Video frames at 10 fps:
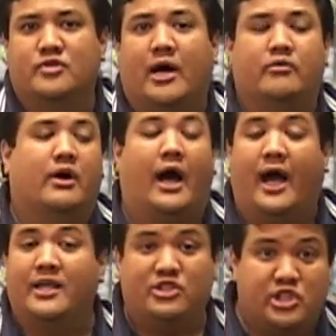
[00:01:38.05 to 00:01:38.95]
Now,
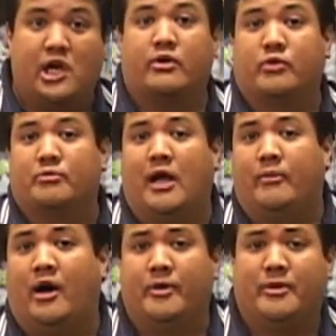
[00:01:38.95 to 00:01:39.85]
I share it with
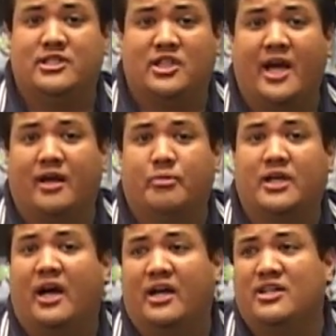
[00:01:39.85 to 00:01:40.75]
my mom and my dad,
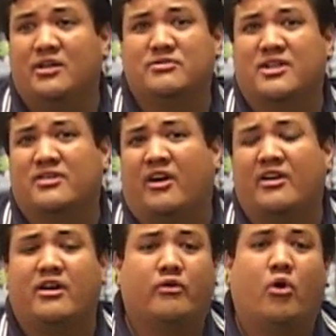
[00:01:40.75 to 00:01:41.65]
but I, you know, there
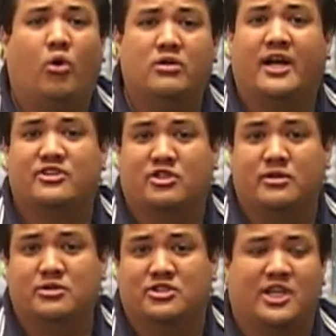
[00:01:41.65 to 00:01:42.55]
aren't a whole lot of
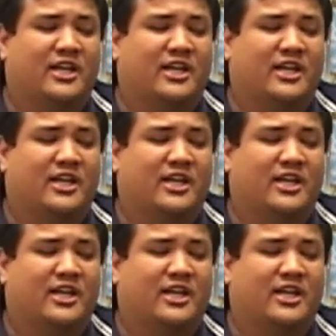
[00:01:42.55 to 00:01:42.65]
solutions.